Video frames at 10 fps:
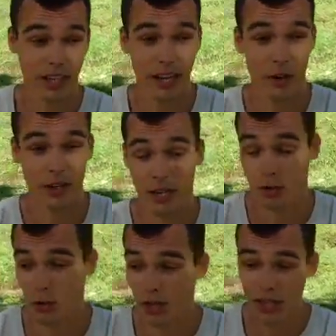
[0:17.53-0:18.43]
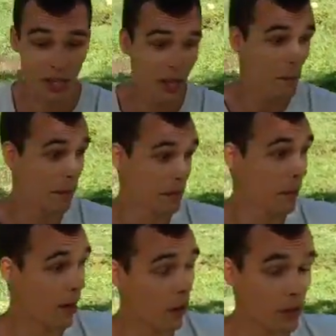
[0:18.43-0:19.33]
I learned how to build
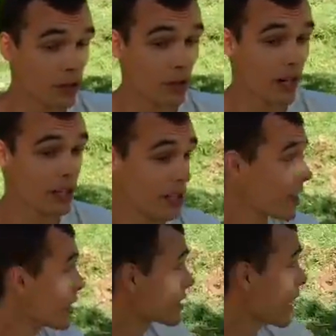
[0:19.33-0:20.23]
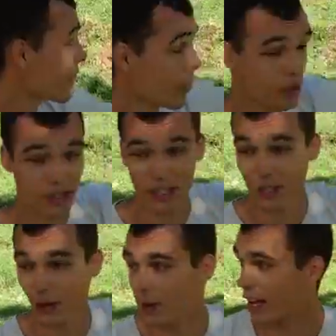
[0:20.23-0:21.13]
my own structures, like
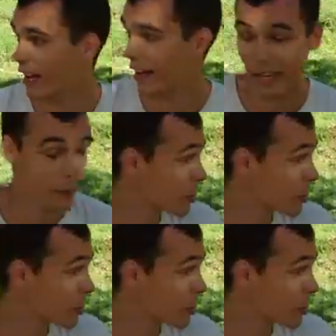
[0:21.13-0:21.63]
mosquito net, like